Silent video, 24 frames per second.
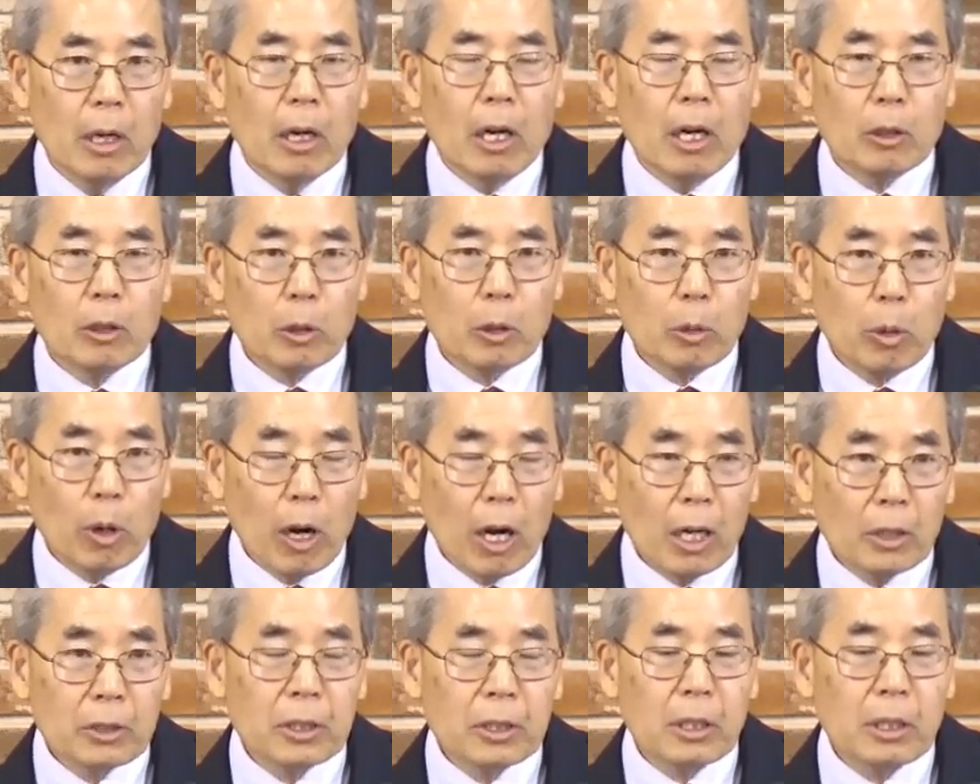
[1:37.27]

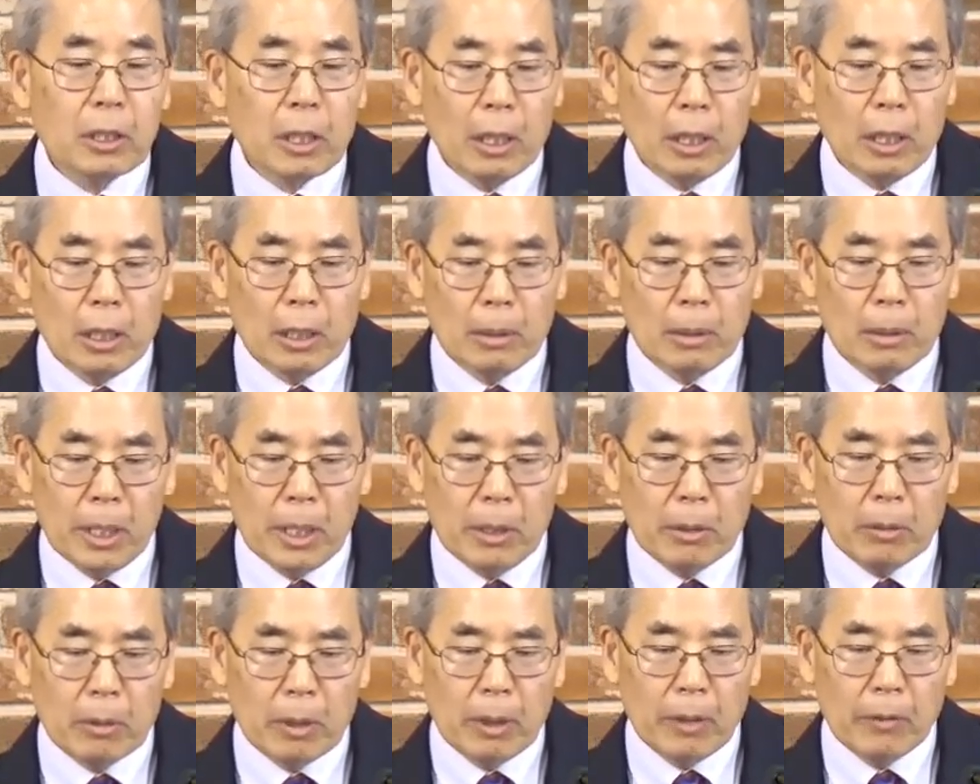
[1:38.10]
across the
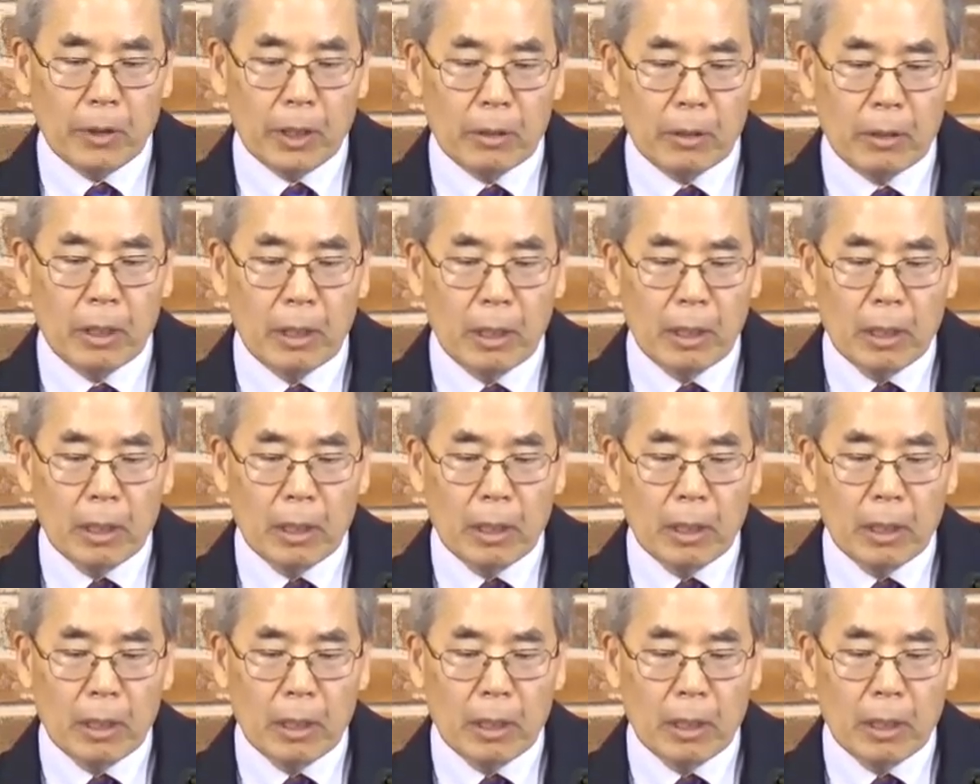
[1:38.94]
Columbia River